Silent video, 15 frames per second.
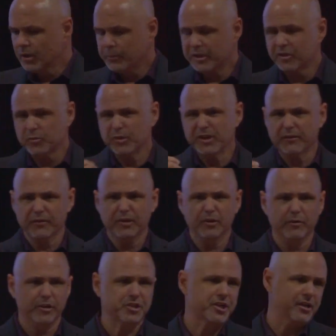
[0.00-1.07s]
because we never know
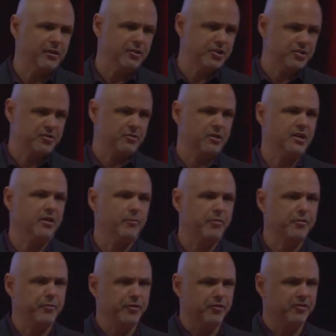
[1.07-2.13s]
the challenges that will come.
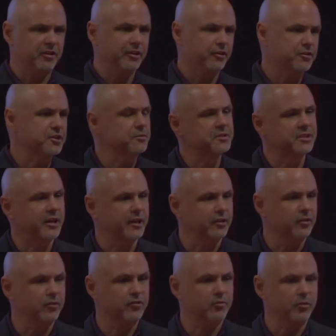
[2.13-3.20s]
3 years later, she was
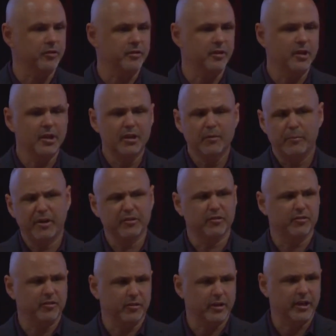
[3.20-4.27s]
diagnosed with basal
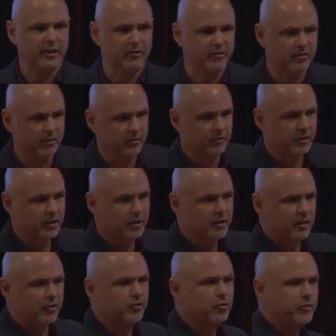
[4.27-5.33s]
cell cancer.
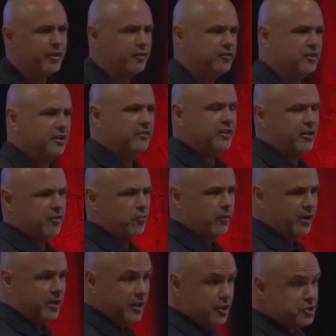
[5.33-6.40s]
In 2010, the
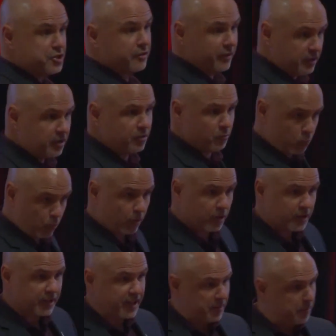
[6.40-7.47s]
radiation that didn't
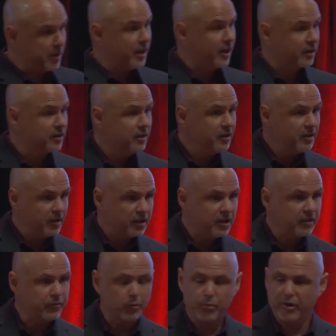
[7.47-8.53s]
work came back and
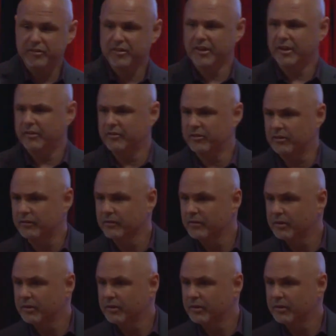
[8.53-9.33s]
gave her breast cancer.